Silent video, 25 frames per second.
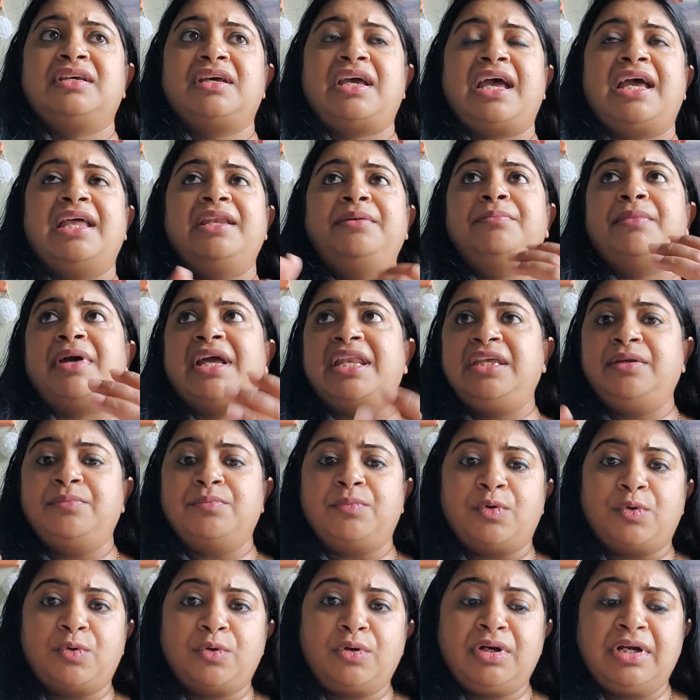and many
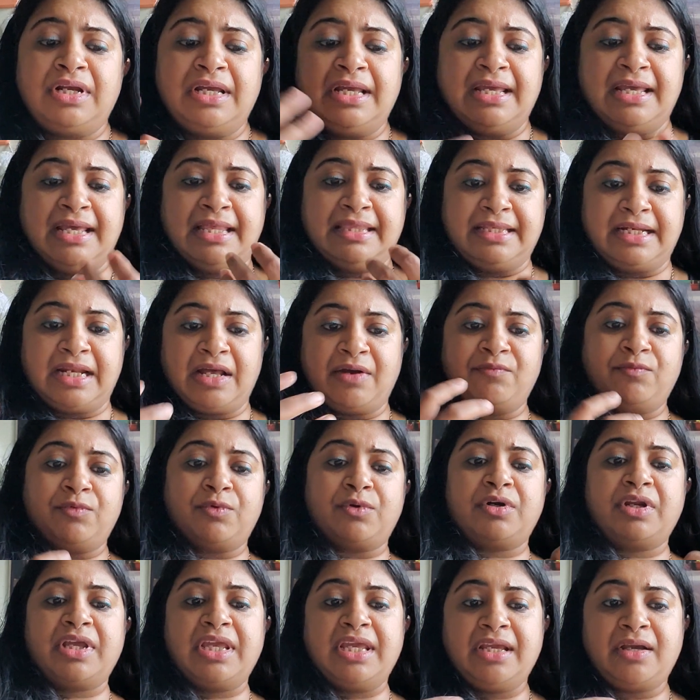more that I'm
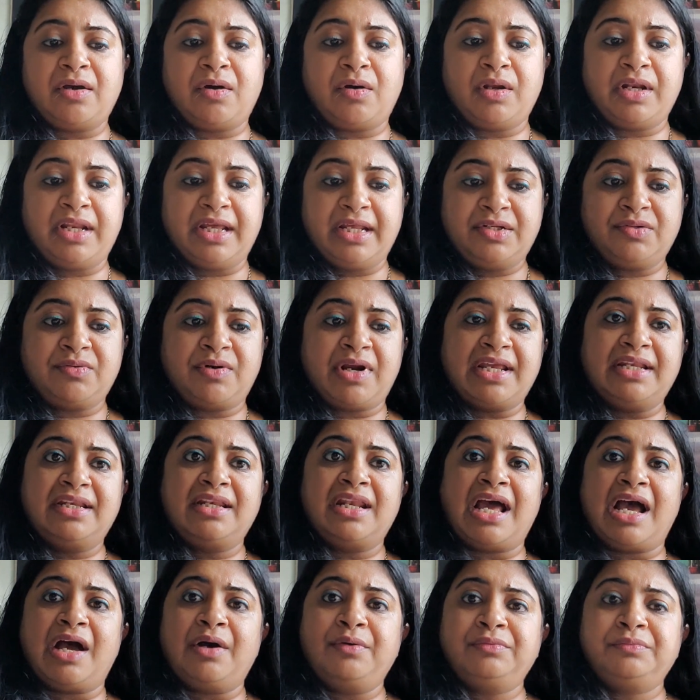working on it right
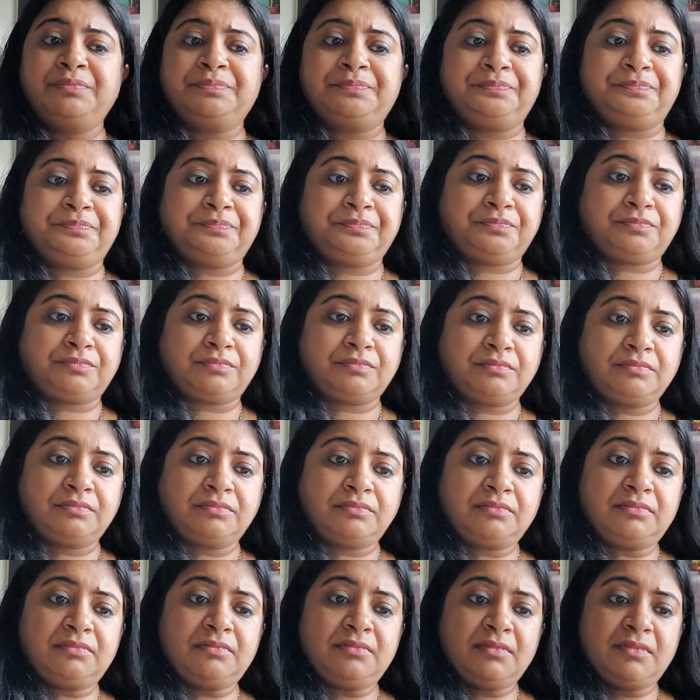now.
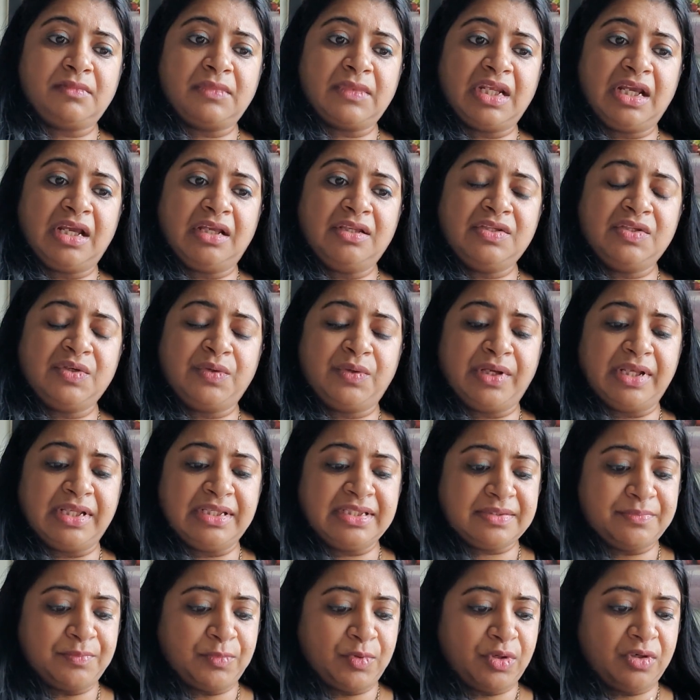So
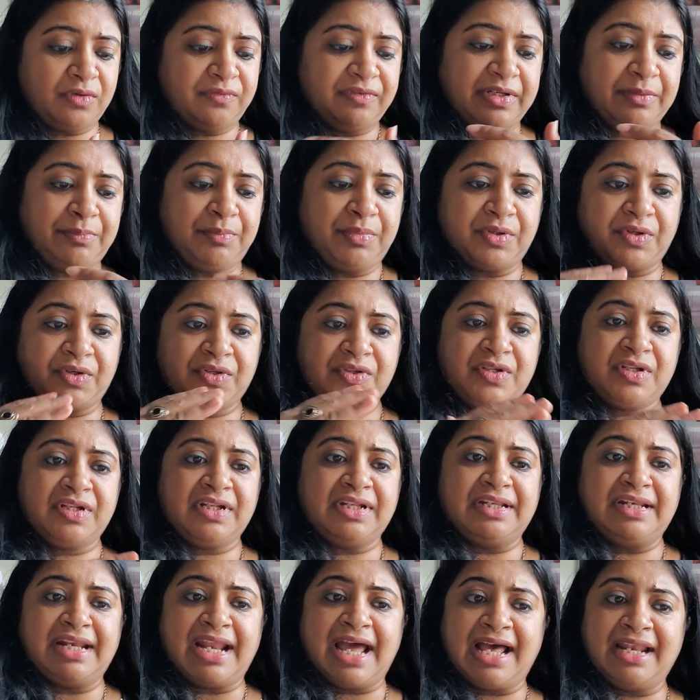it's more of a personal
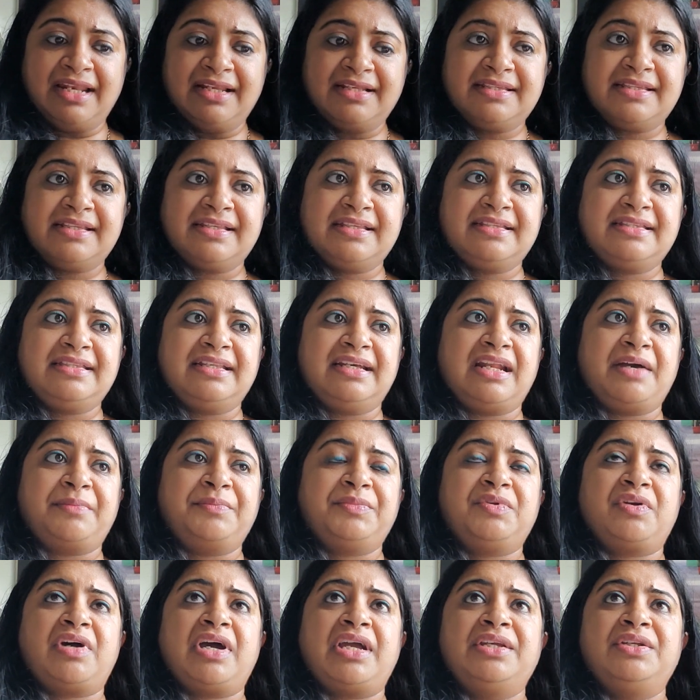analysis that I'm
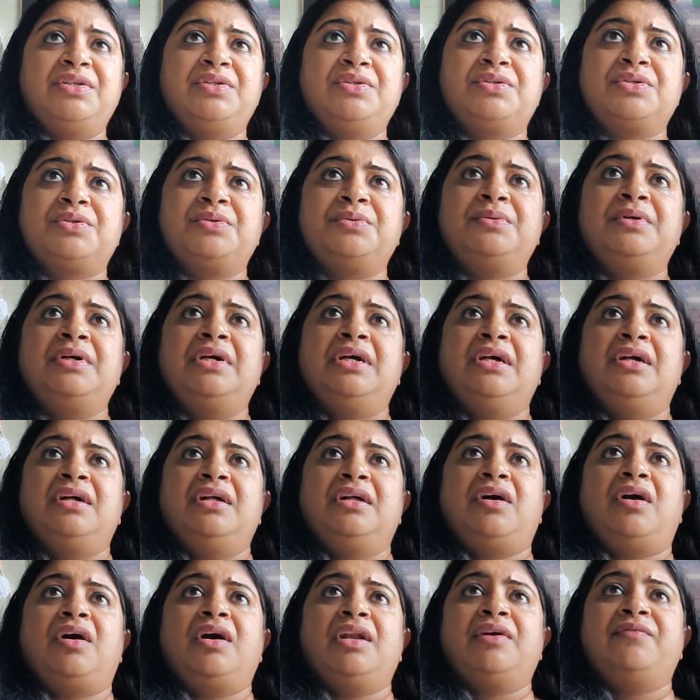trying to do
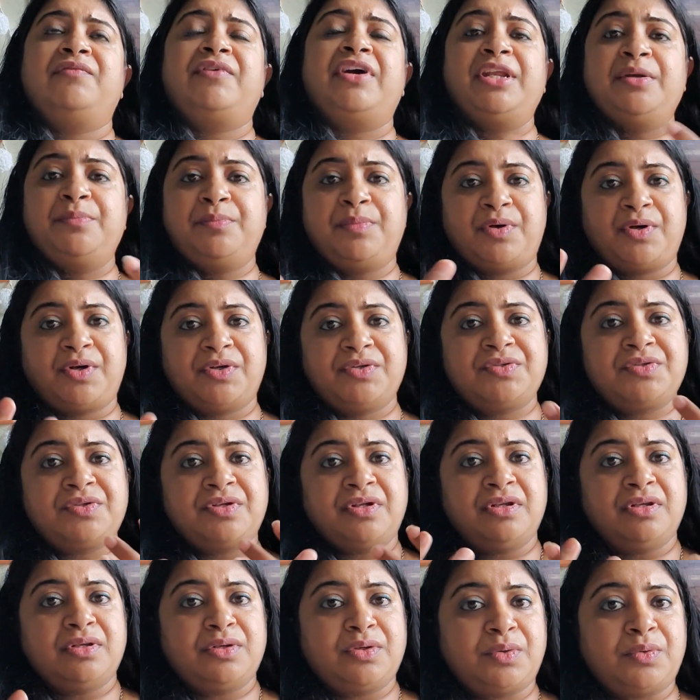on a very
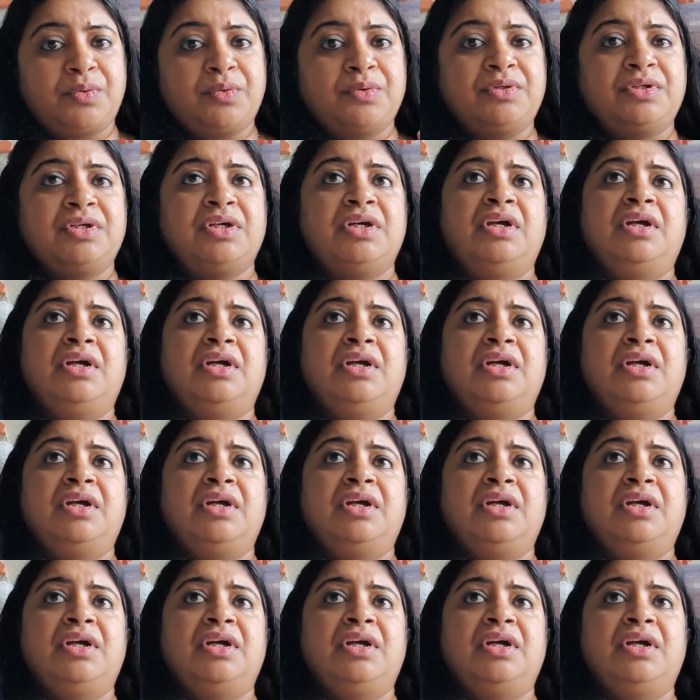personal note.